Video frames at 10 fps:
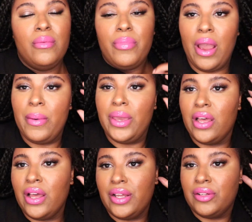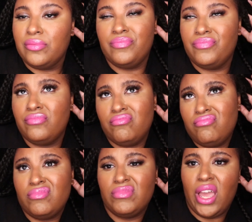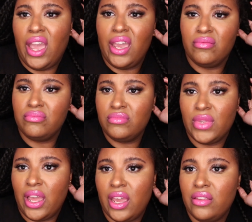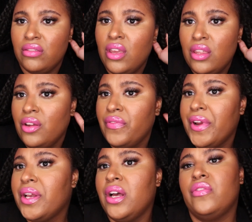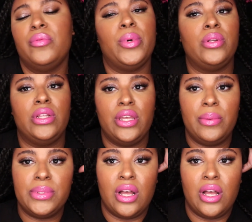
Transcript: probably an 8. They're very comfortable on the lips.